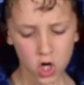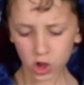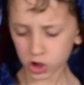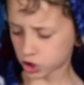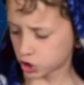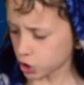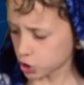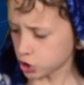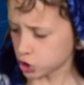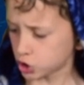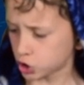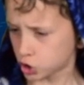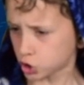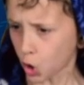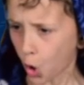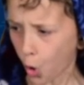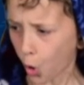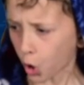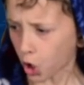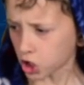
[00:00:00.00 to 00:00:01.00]
So the
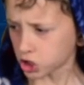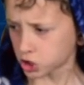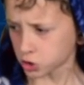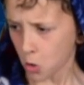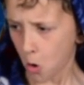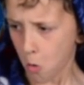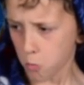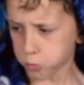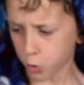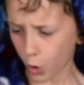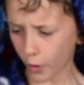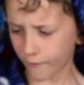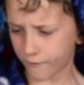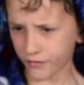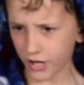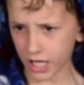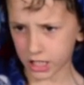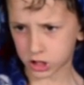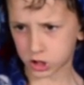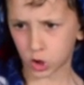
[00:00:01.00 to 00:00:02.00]
swords were
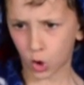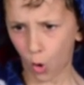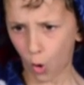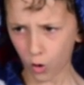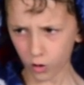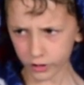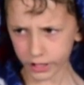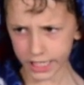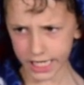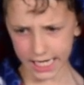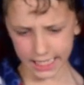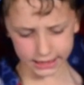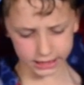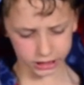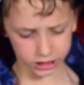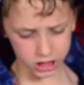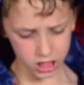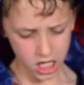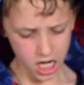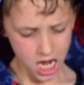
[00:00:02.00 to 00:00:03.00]

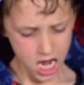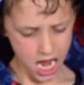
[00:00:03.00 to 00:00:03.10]
victorious.